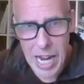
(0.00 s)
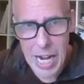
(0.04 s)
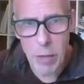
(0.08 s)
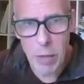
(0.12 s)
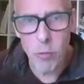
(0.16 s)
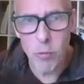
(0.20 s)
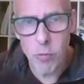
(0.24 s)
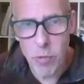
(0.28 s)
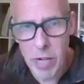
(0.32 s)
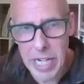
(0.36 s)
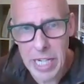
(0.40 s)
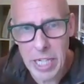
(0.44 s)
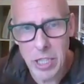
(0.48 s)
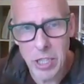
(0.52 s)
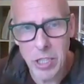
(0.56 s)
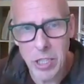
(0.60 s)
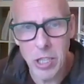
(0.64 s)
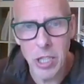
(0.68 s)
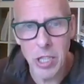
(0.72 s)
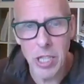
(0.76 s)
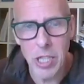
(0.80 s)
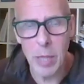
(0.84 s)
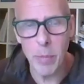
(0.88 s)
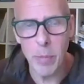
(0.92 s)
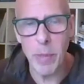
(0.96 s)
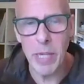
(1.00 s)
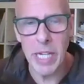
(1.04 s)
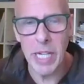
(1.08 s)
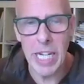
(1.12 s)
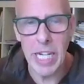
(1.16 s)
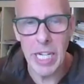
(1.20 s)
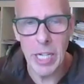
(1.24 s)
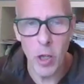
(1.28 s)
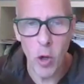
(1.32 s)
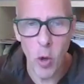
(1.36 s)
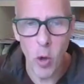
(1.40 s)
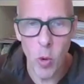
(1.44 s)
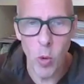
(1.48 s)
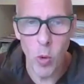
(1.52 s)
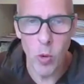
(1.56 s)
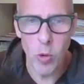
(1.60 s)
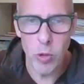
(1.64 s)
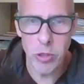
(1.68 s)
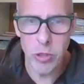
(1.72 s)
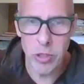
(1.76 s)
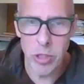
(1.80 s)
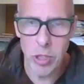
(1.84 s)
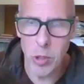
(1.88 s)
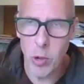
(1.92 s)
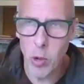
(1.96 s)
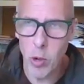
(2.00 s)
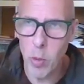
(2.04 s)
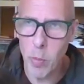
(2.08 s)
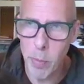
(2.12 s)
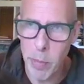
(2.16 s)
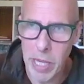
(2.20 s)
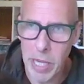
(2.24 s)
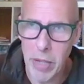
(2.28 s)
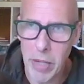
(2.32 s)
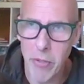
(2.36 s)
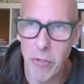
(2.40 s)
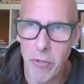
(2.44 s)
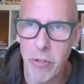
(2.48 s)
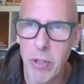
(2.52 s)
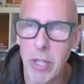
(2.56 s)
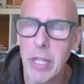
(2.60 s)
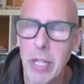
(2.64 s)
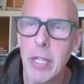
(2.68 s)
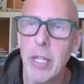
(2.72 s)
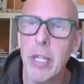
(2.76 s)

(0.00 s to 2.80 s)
outraged that they'd been eating horse and not beef.